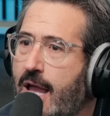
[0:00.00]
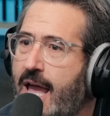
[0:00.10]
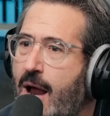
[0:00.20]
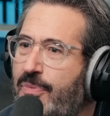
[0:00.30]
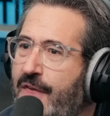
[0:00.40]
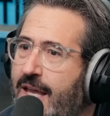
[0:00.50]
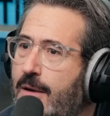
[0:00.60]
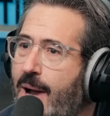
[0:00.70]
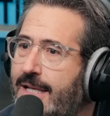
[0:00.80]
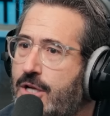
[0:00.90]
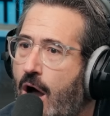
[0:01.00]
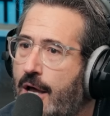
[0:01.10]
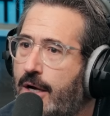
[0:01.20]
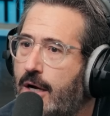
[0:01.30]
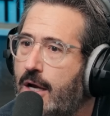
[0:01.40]
Here we go. I'm thinking oh, of my daughter.
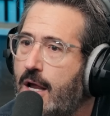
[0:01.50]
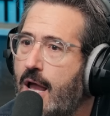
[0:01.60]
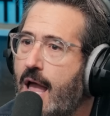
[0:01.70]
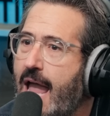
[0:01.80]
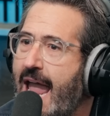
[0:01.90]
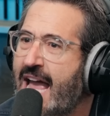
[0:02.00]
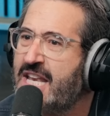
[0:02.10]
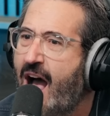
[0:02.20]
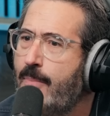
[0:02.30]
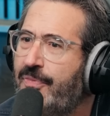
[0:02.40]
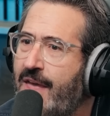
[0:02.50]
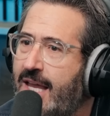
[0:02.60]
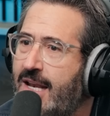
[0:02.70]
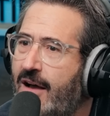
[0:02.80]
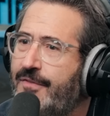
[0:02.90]
Here it is. And I'm
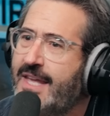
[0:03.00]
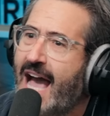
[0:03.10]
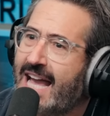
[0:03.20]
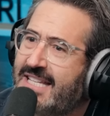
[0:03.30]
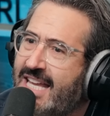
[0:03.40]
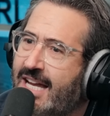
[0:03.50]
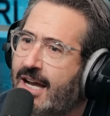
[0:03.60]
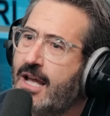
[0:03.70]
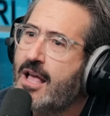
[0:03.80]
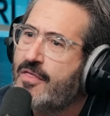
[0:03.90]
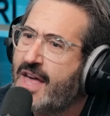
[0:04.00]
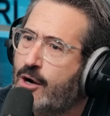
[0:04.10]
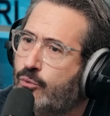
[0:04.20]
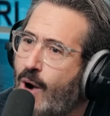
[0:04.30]
thinking of the idea oh, that a